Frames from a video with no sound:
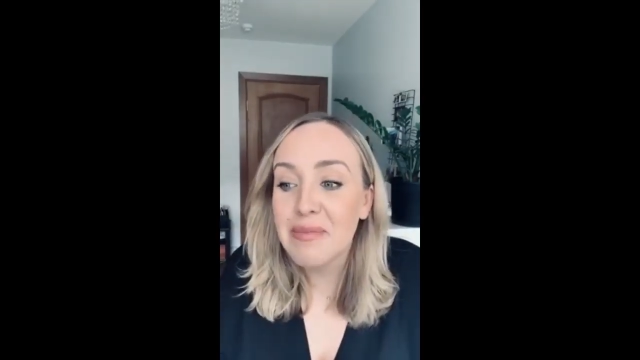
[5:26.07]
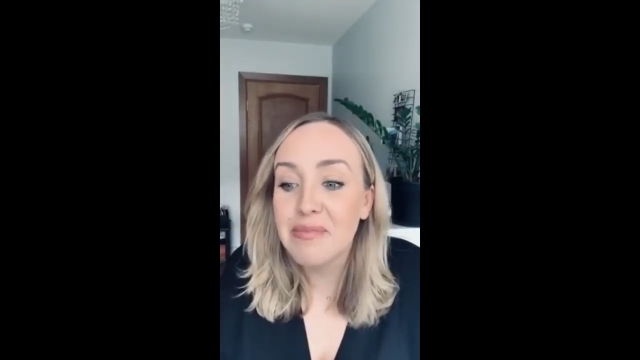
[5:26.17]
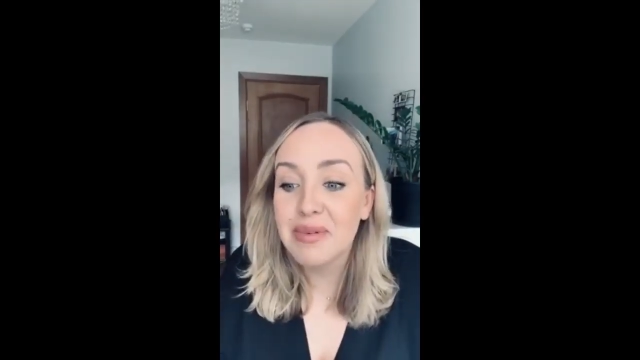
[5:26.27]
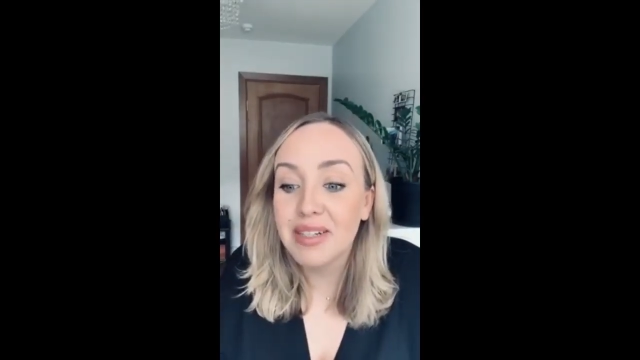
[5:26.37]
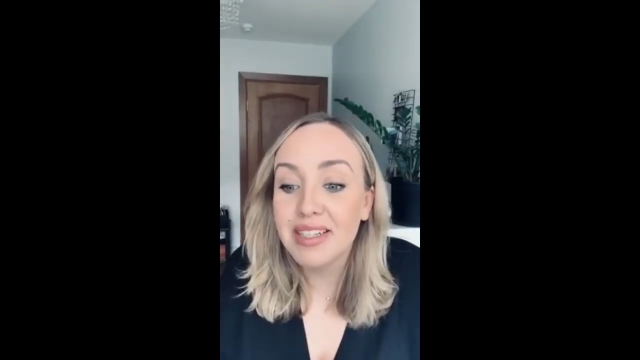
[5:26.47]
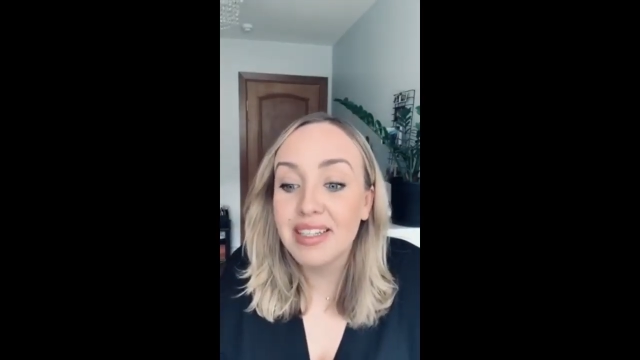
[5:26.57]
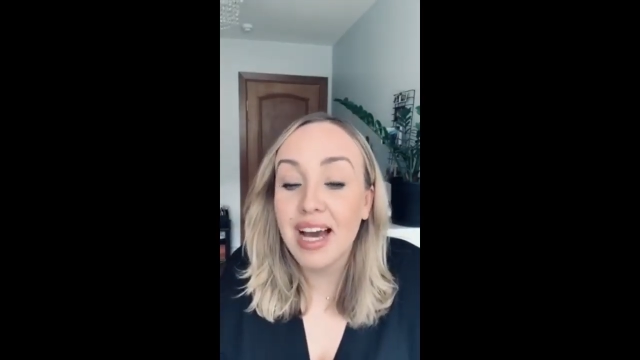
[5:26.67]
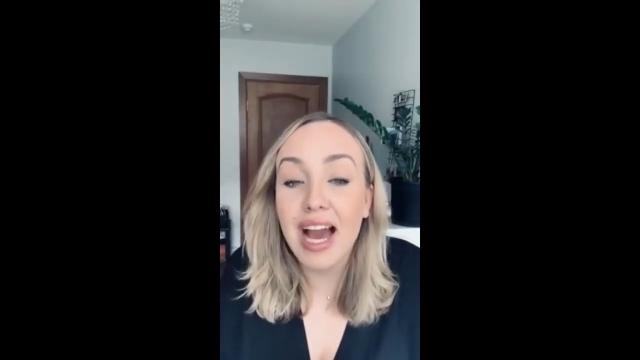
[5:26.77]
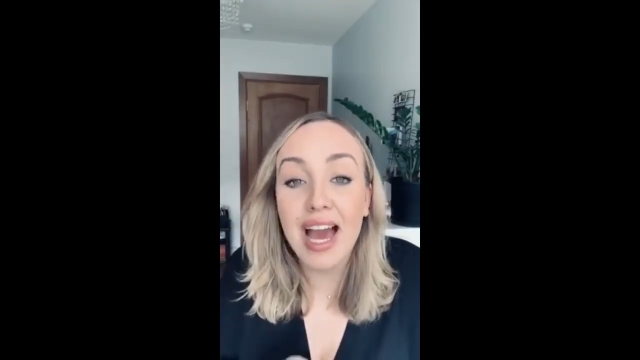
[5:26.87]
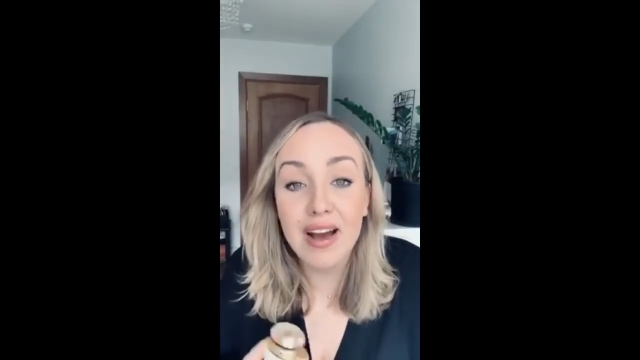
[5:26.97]
But
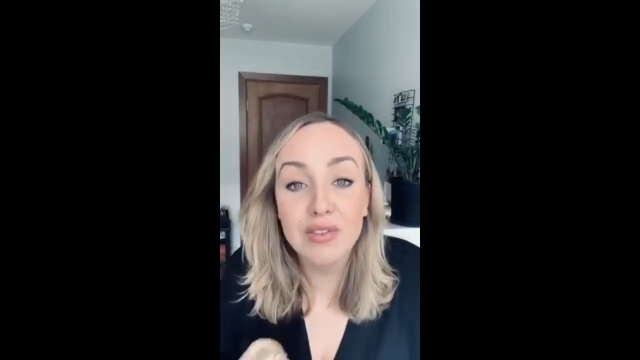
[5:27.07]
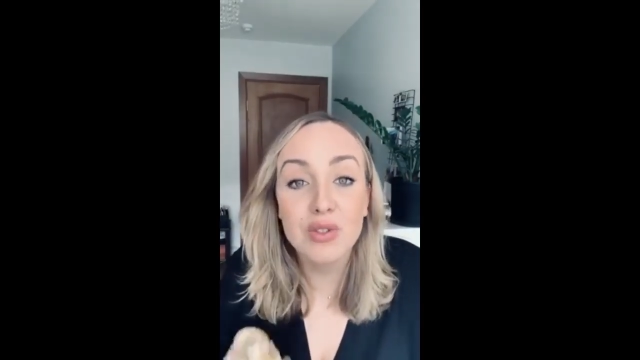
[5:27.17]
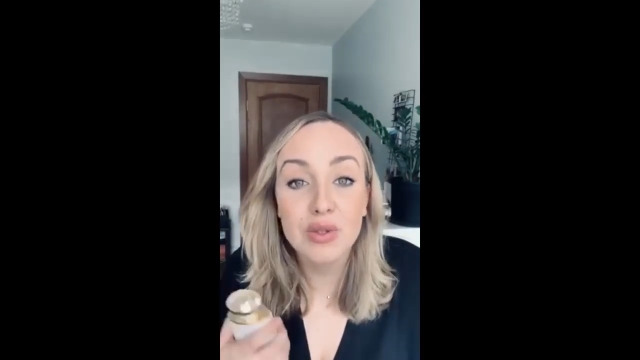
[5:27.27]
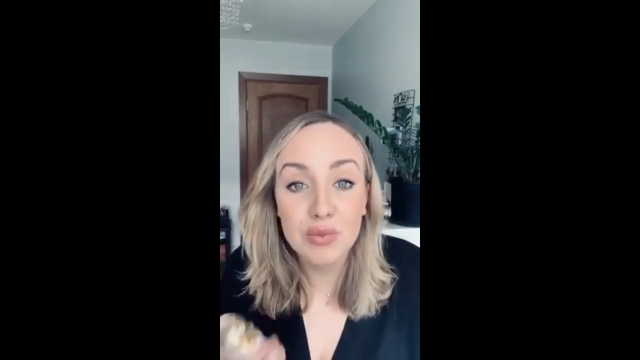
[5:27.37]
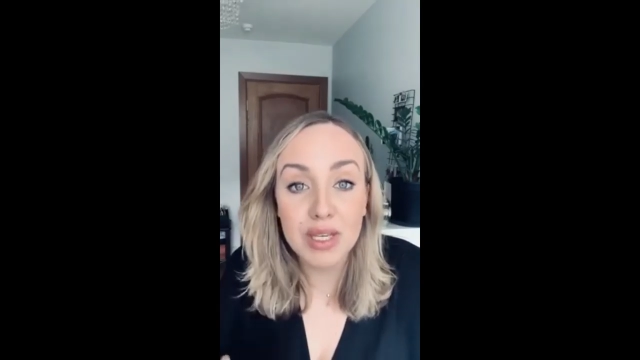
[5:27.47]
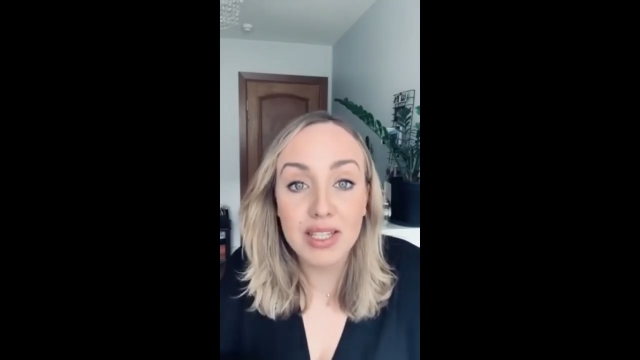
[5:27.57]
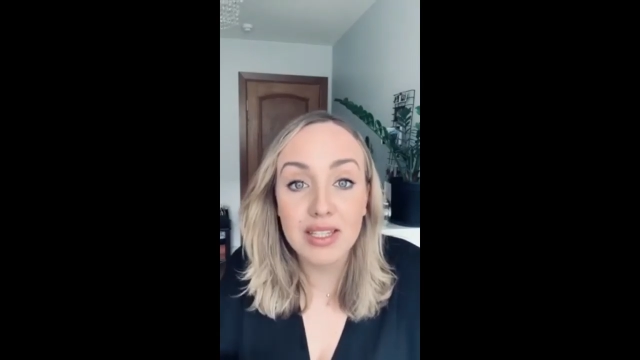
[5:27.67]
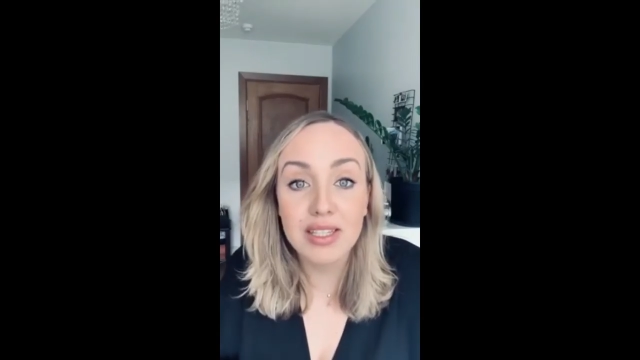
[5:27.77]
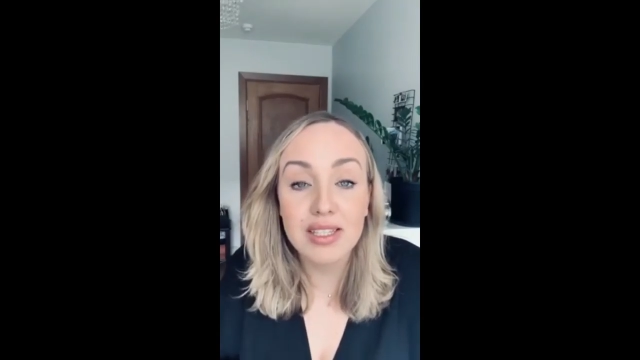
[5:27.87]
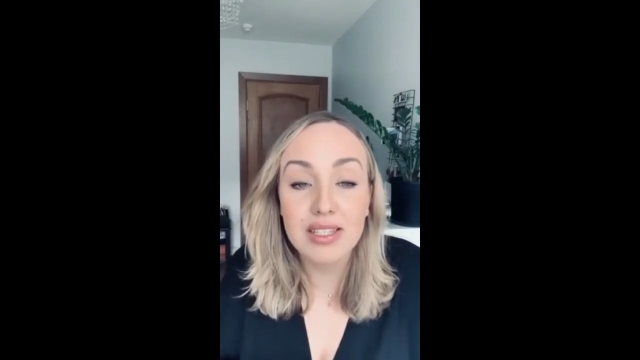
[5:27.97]
I have to
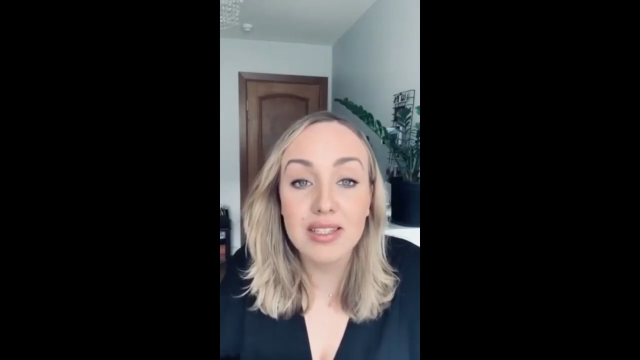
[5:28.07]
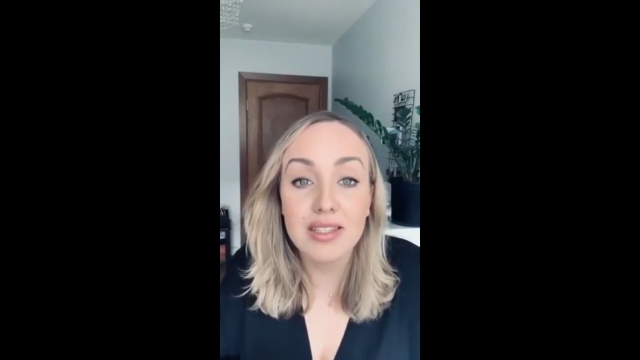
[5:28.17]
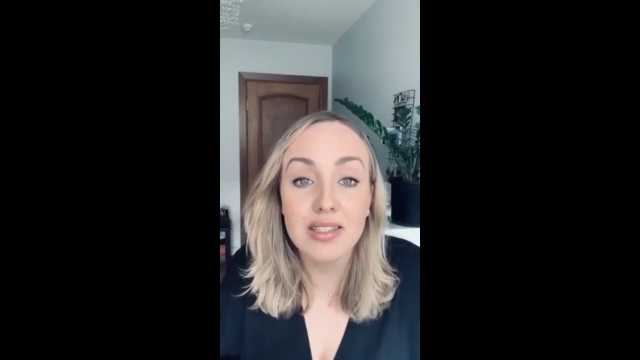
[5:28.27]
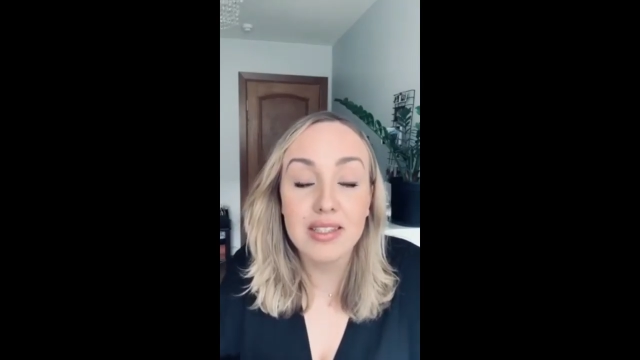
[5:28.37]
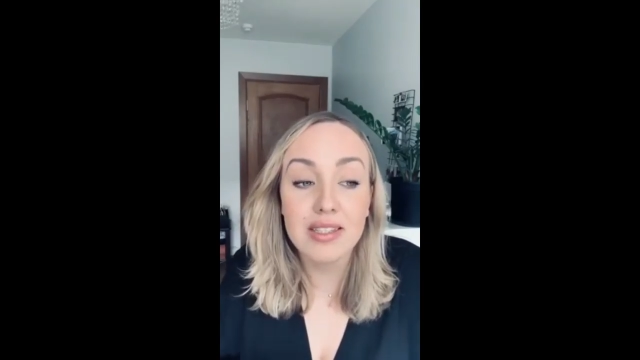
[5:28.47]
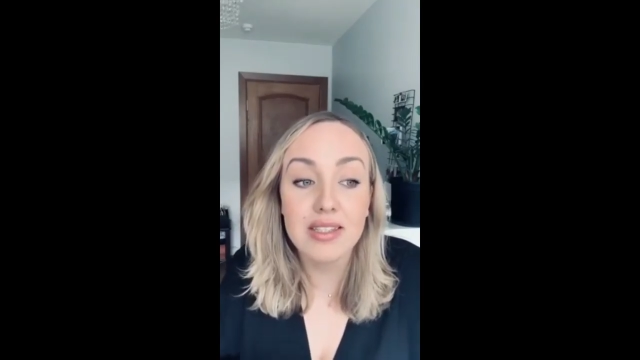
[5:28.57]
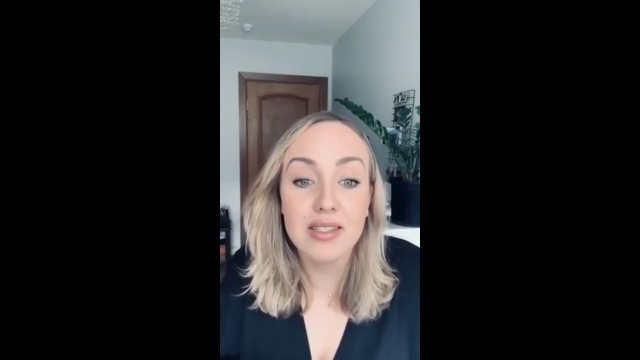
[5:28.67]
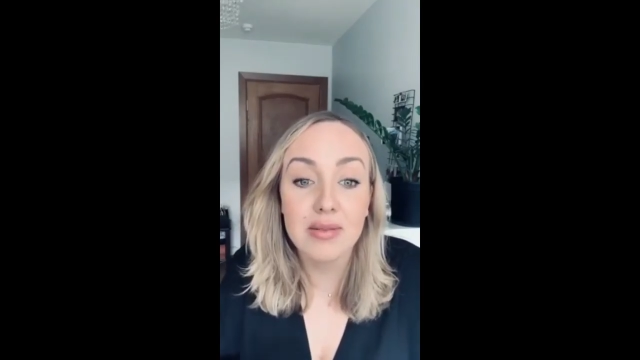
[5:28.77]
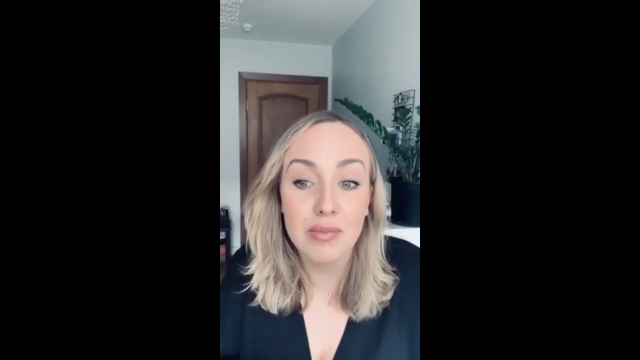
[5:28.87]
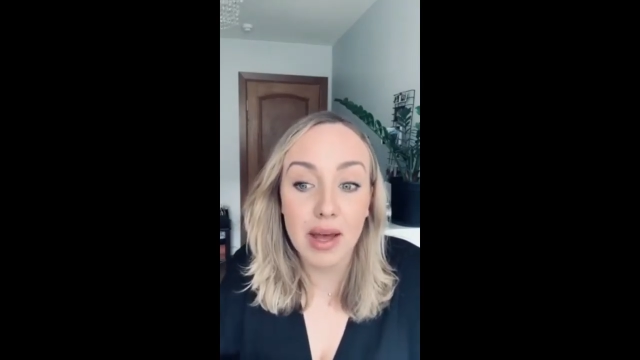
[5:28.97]
admit, this is this is
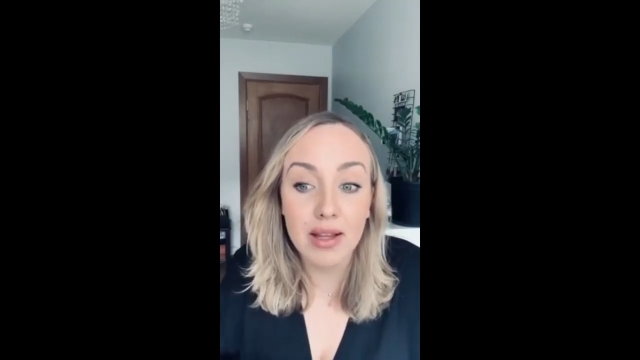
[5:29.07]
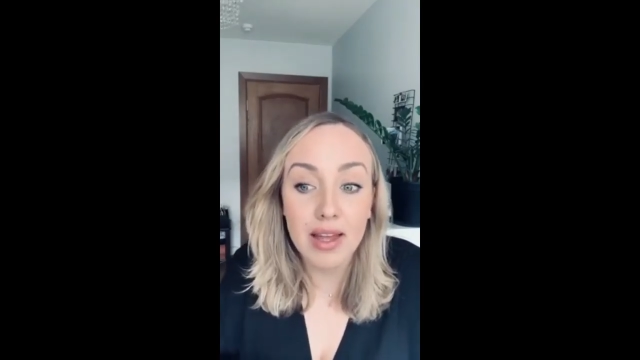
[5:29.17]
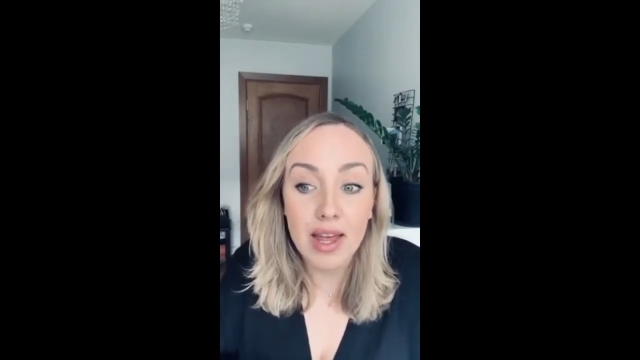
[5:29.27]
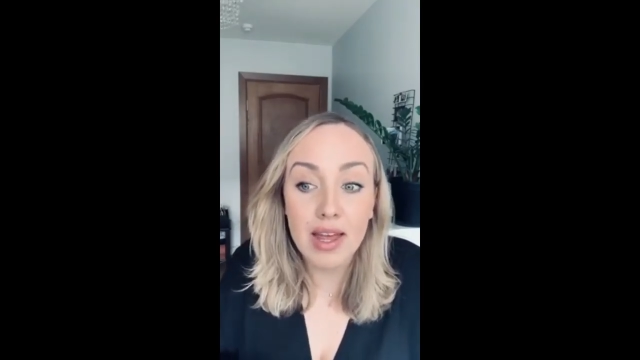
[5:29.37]
the smell